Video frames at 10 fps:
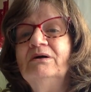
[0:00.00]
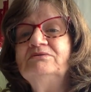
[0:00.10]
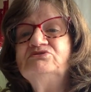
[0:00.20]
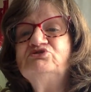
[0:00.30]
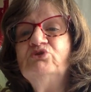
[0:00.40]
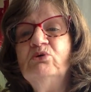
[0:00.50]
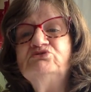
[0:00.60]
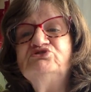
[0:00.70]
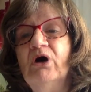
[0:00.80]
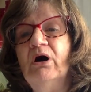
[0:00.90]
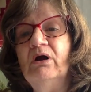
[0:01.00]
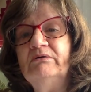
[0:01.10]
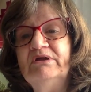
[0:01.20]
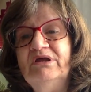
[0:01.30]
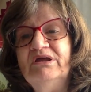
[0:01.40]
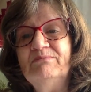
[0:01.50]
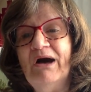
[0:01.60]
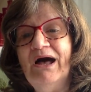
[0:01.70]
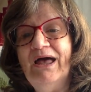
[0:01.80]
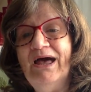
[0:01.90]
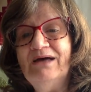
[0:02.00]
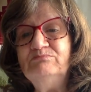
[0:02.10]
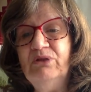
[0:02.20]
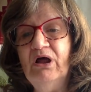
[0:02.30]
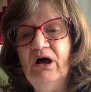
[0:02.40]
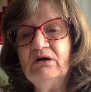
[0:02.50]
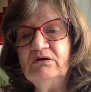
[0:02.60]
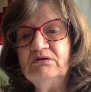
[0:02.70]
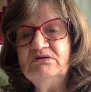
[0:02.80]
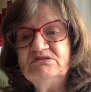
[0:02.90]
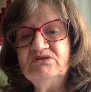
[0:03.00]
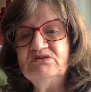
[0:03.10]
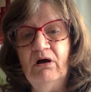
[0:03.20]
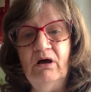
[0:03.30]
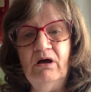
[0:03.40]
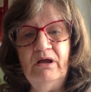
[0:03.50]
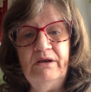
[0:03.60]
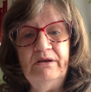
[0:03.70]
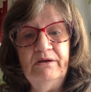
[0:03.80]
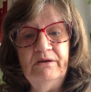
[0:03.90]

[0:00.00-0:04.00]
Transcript: so sorry, my ad blocker is on.